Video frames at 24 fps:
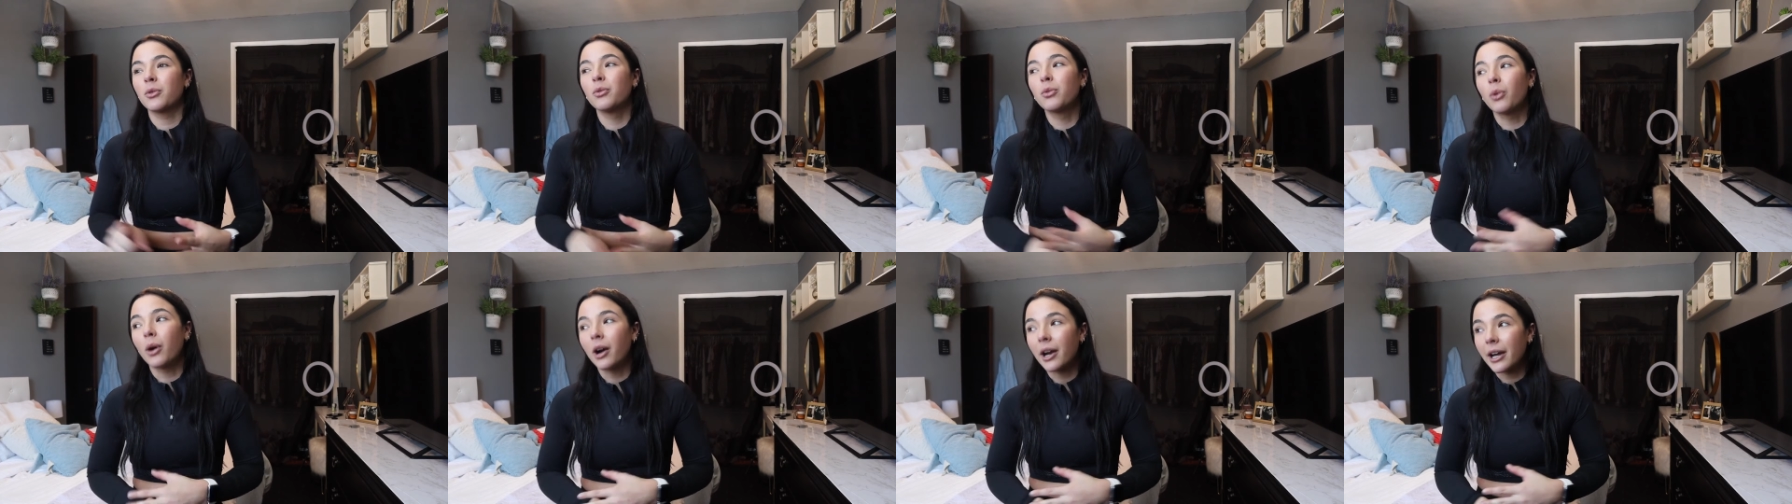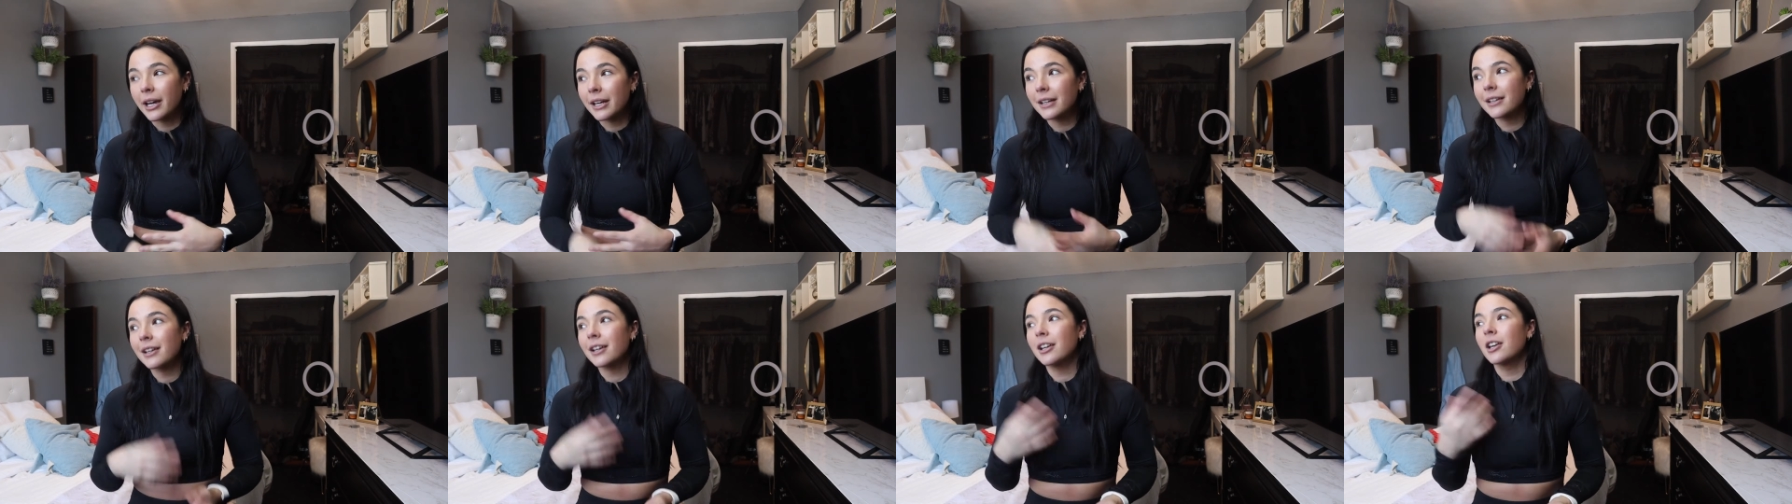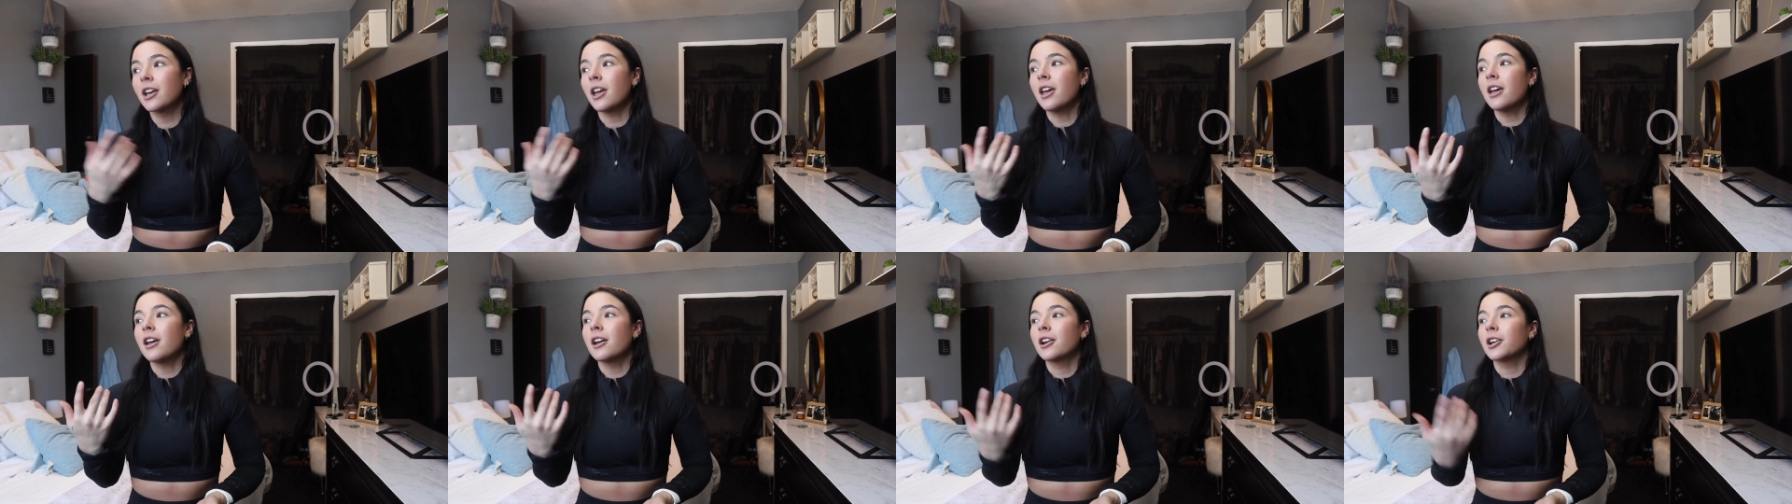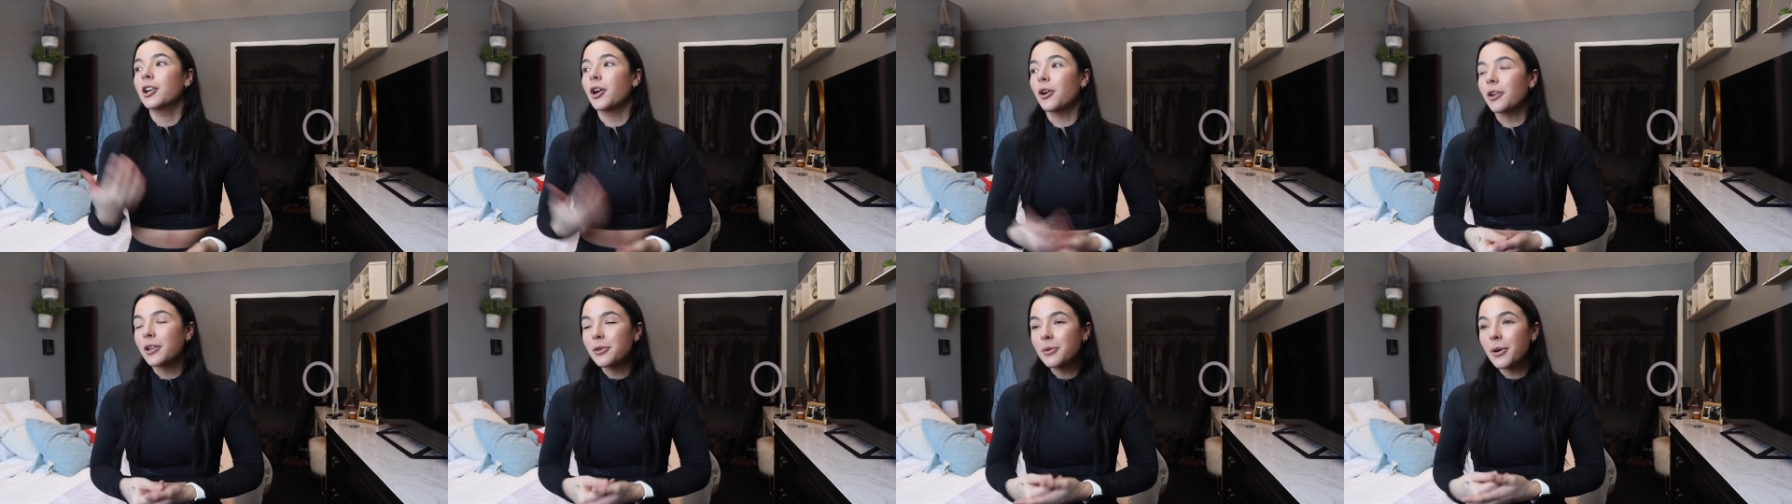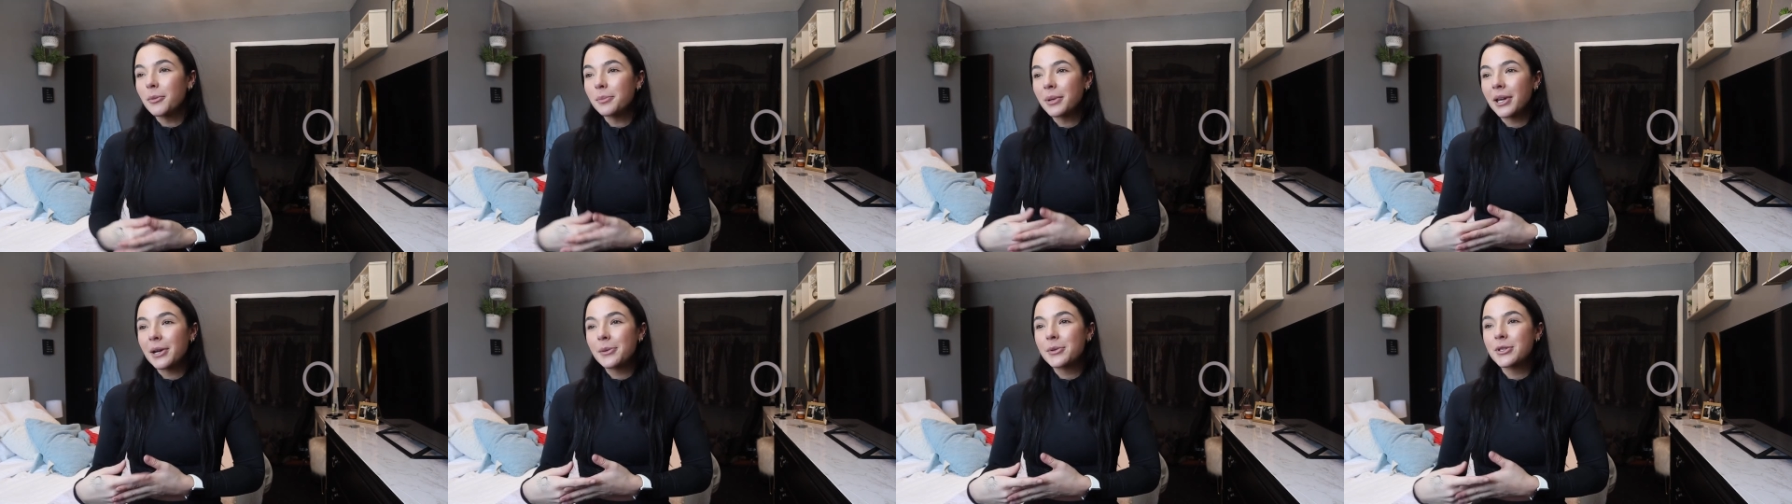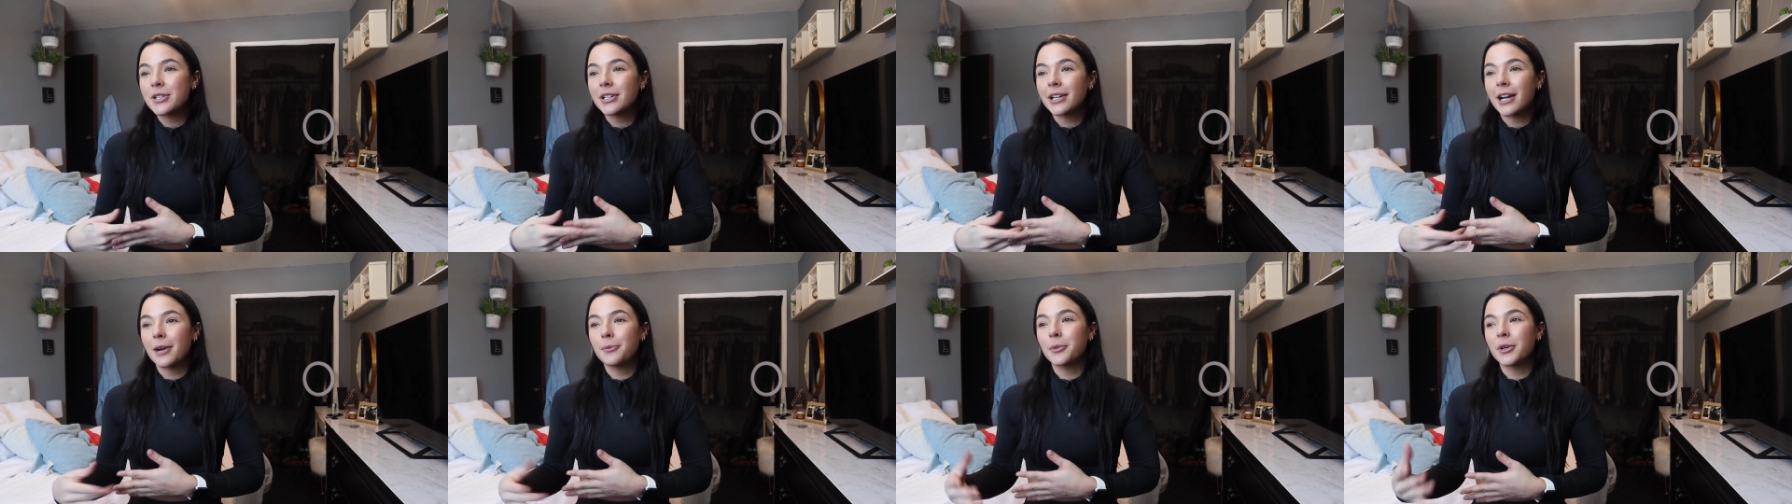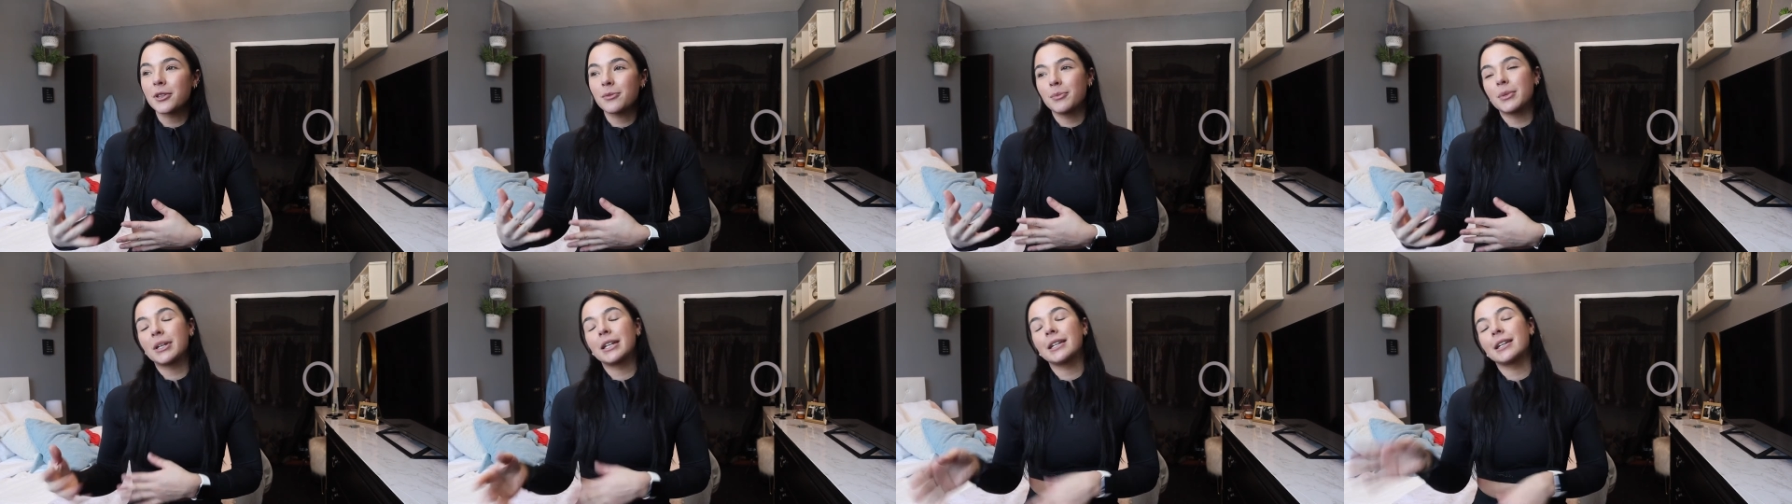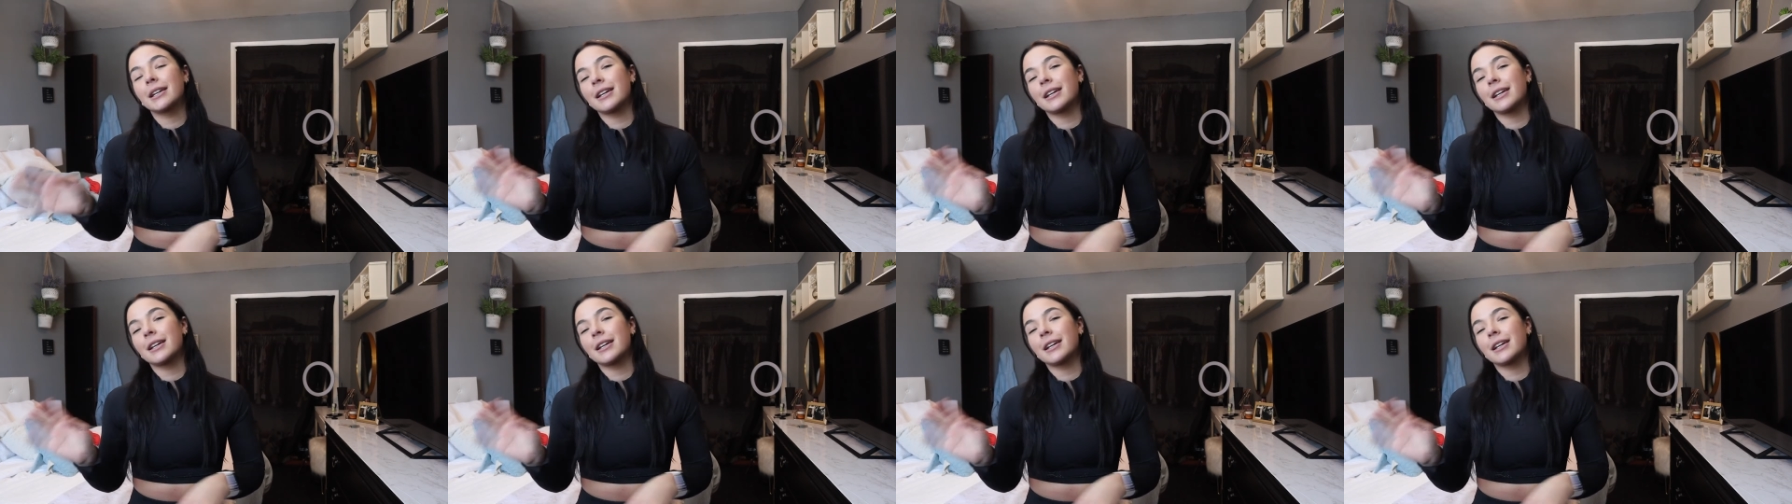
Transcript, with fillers: one, Cody won't be able to come with me.